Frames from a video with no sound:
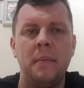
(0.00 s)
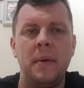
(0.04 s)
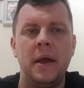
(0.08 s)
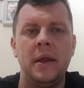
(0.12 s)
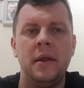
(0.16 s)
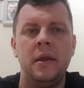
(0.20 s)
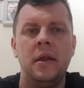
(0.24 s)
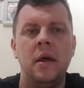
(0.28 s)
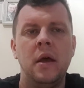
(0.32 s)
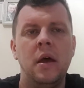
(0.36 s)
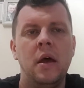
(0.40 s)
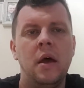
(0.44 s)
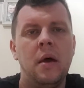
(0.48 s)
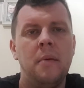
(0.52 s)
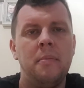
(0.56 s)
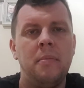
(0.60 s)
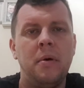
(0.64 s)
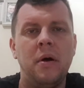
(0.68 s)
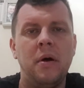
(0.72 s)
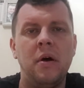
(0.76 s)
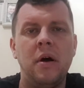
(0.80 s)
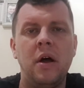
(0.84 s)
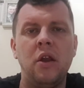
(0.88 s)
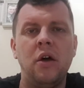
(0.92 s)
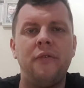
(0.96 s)
in,
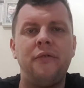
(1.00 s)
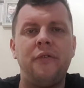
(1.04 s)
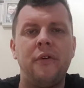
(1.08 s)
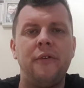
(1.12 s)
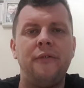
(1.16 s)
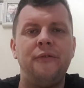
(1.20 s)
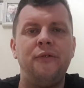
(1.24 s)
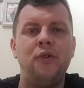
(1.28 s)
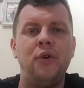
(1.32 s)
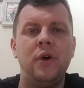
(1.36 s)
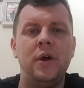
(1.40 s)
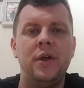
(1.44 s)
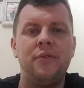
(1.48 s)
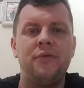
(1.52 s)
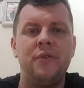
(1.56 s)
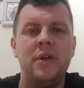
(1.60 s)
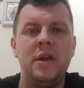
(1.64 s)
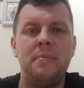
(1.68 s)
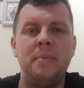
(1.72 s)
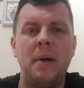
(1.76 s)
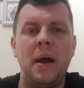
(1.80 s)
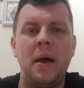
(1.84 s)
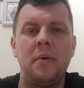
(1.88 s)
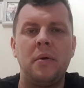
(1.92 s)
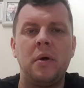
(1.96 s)
but an offer of
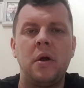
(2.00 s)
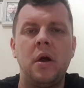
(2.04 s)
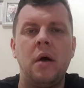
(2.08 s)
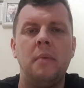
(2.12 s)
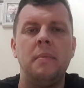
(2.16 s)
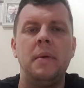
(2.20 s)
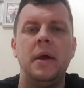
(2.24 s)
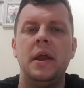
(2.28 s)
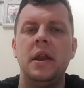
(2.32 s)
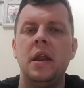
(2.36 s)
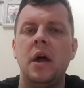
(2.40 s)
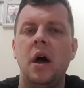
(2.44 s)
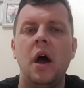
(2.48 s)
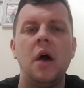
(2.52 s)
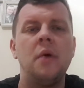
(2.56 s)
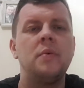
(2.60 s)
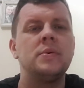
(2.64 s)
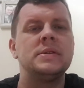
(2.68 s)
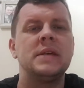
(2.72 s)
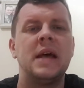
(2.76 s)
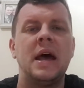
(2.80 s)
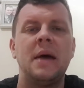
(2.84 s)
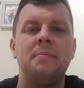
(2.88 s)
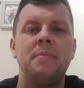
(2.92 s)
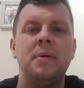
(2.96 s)
£43 come in. I
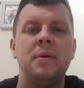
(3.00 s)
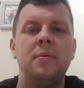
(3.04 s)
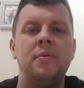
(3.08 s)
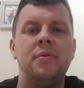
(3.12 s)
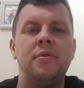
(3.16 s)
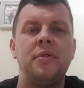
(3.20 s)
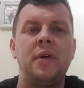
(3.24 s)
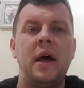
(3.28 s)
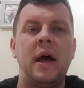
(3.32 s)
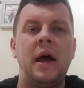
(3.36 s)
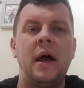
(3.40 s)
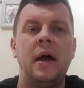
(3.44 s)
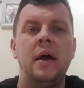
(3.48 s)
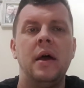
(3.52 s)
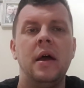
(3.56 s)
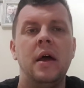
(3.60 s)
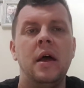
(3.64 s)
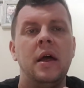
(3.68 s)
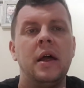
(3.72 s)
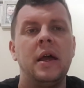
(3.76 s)
was happy with that.